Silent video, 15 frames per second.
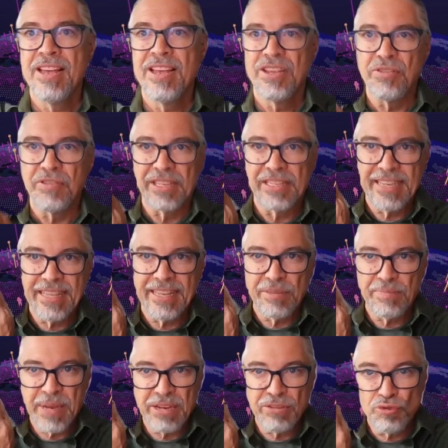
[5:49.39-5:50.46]
You could see this
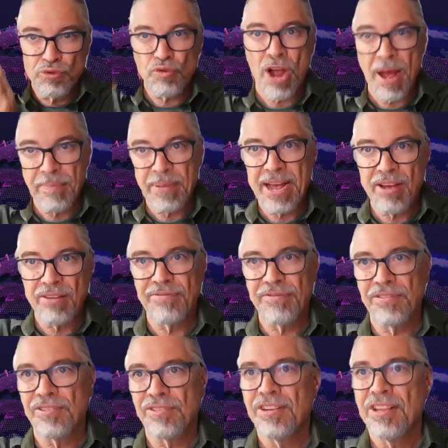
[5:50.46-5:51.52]
big dropout
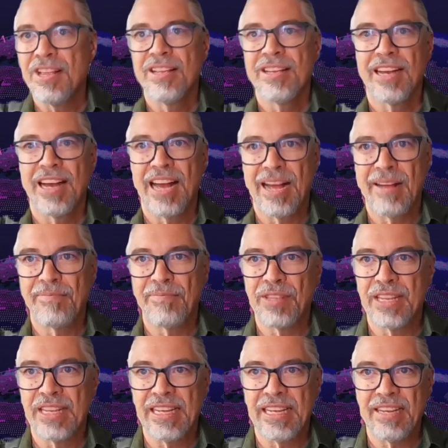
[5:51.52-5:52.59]
for
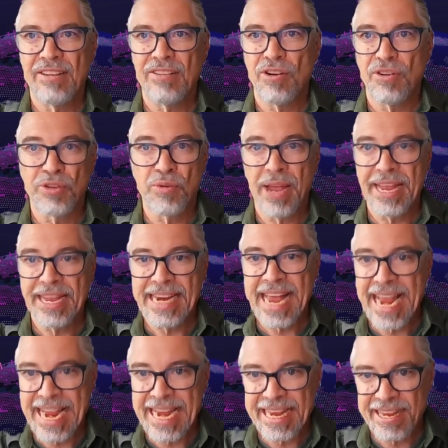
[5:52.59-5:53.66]
the earthquake in
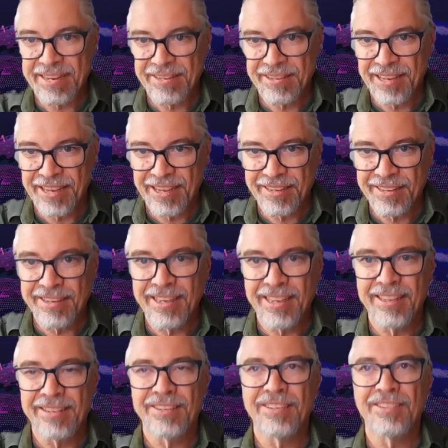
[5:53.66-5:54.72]
Haiti in
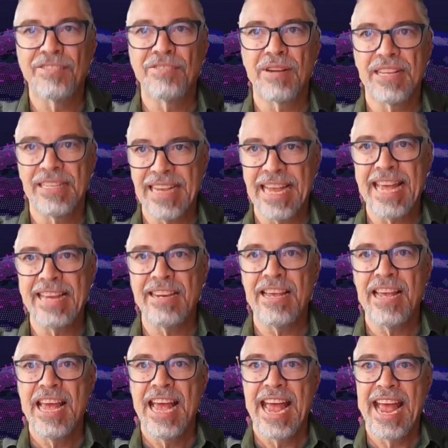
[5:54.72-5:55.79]
2010,
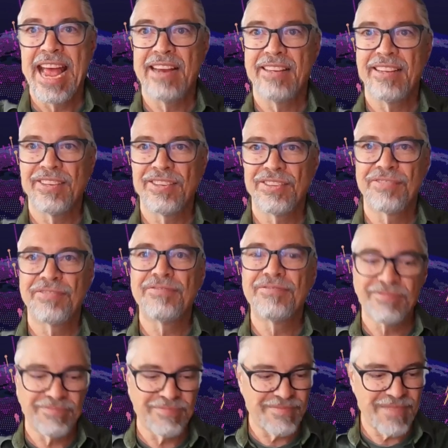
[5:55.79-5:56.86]
and this
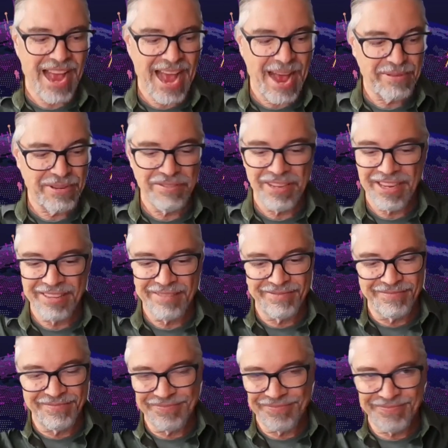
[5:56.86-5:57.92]
absolutely
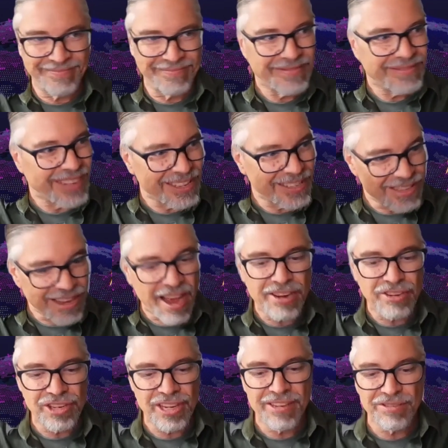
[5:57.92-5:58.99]

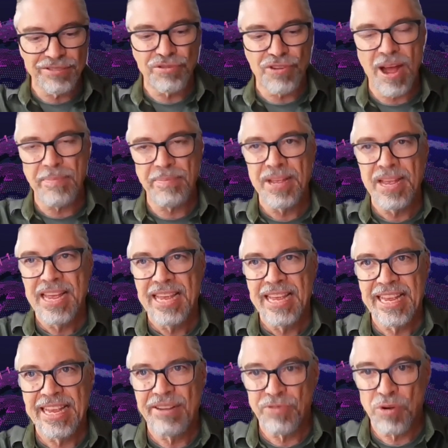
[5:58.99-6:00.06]
astonishing drop
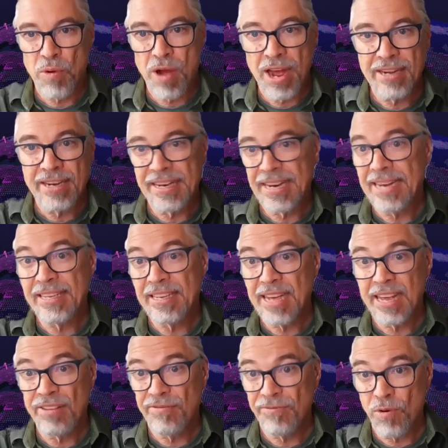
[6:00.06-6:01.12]
in Rwanda in
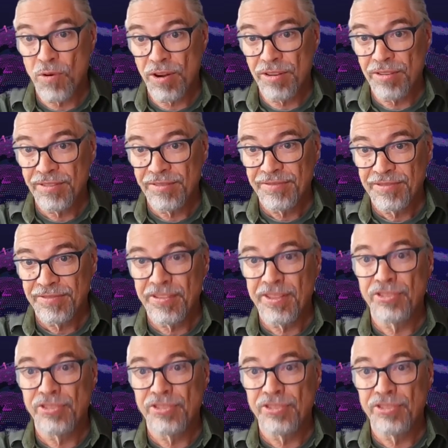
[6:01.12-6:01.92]
1994 for the